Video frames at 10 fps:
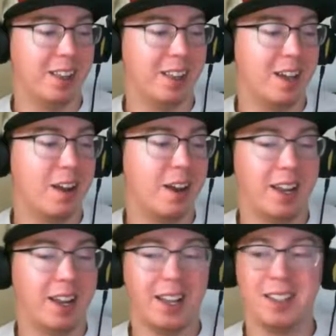like, all
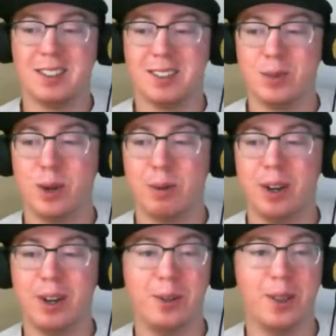right, I guess this is what
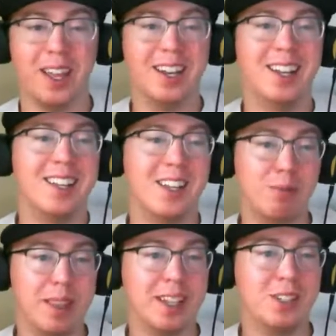I'm going to do. Then
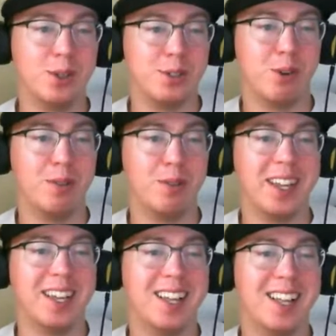you made that choice
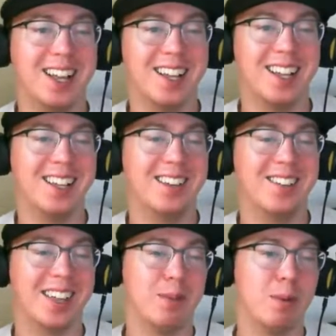for me
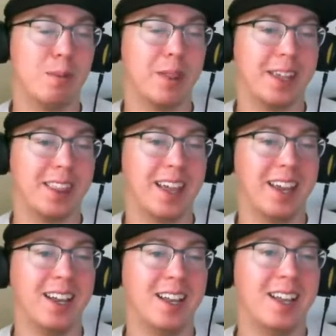when they come up like that.